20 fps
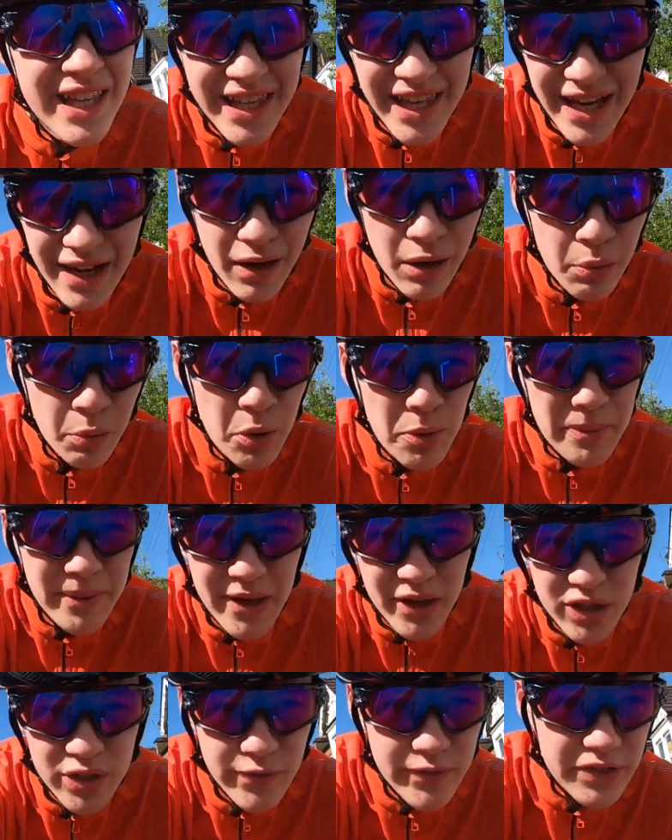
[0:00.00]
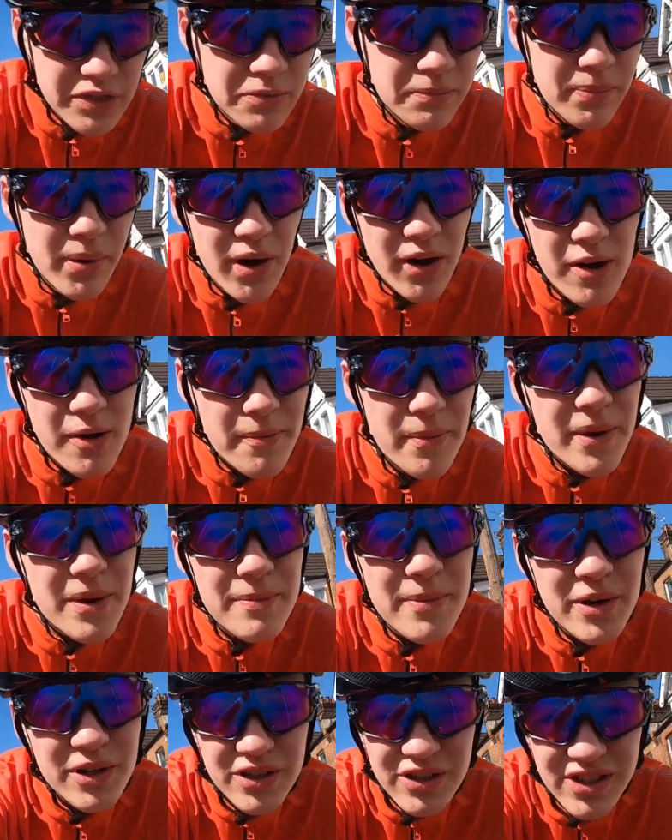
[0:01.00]
yeah, we would be going to Richmond Park, but
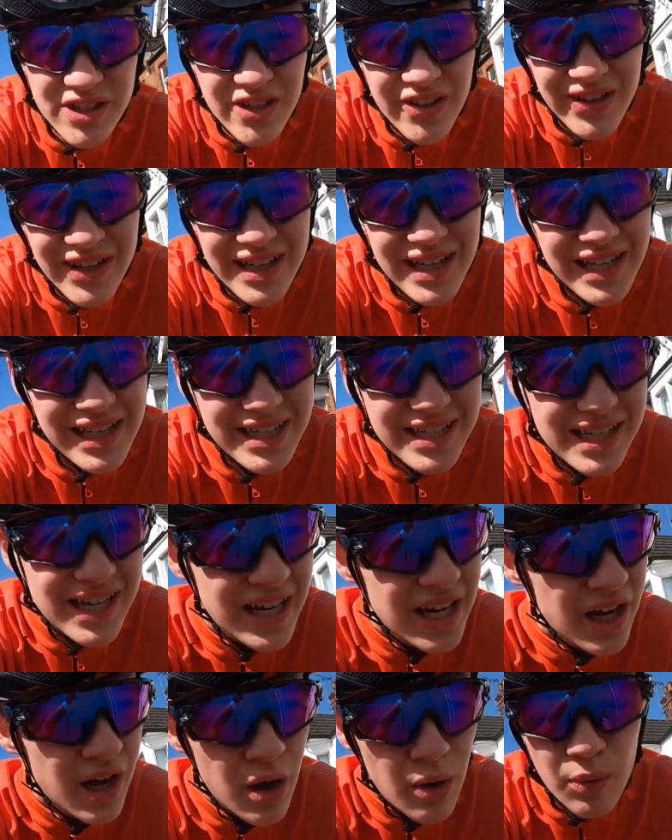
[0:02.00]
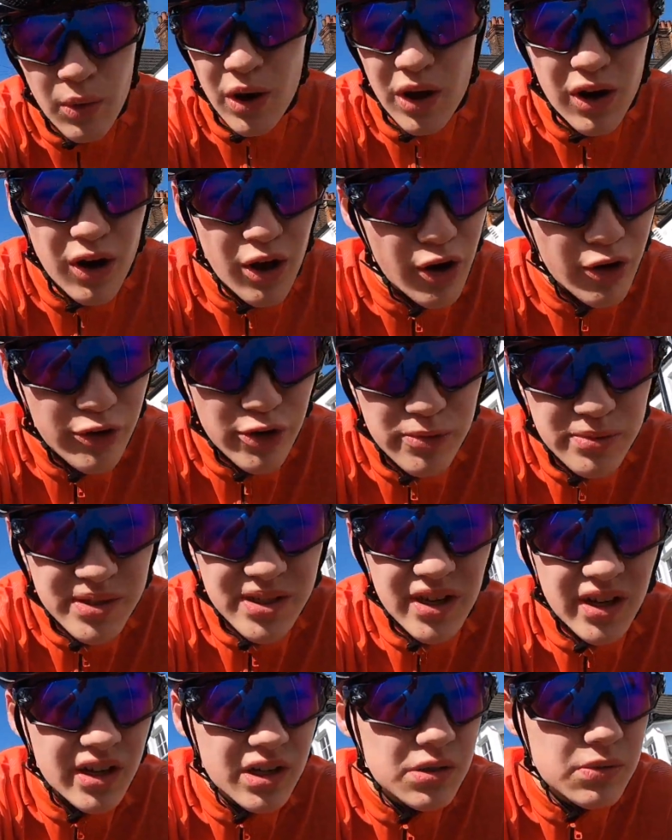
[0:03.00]
a bunch of cyclists, well, a lot of groups of
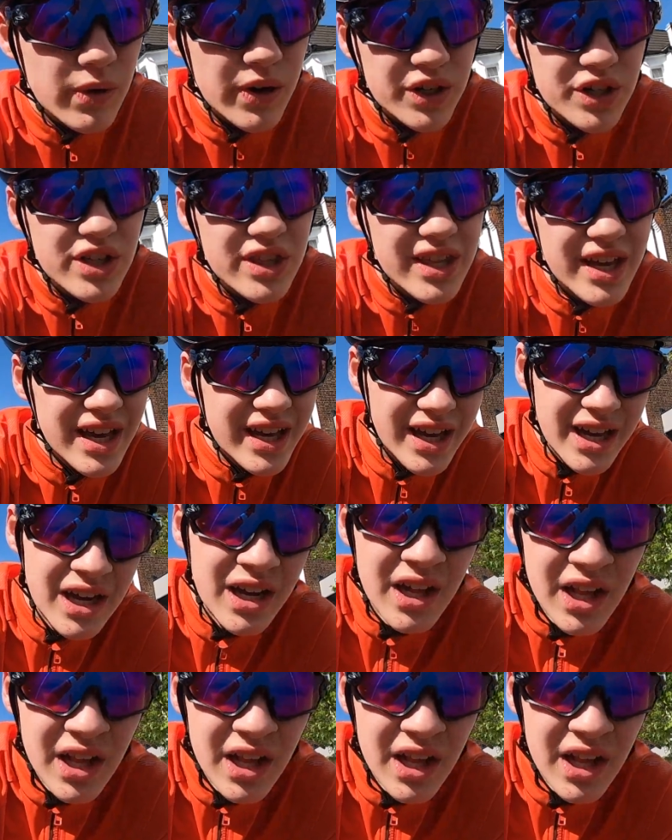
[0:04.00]
cyclists were actually there.